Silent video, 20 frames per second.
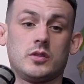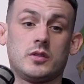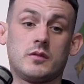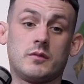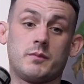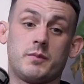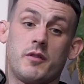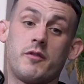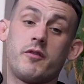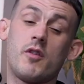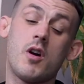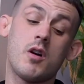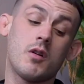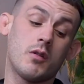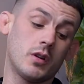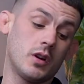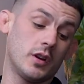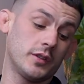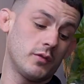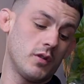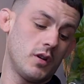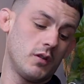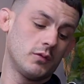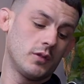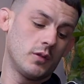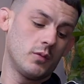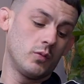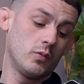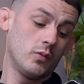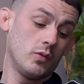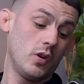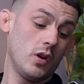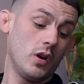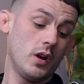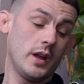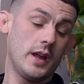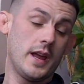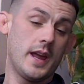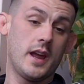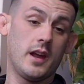I got the road to
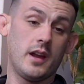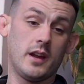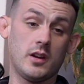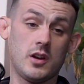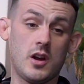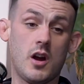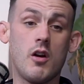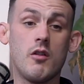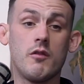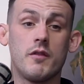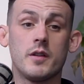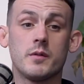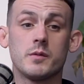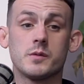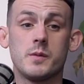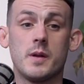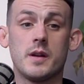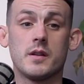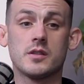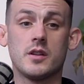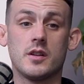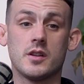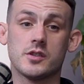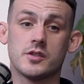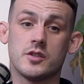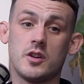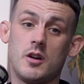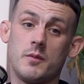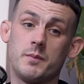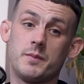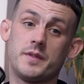COVID was when I was going to stop.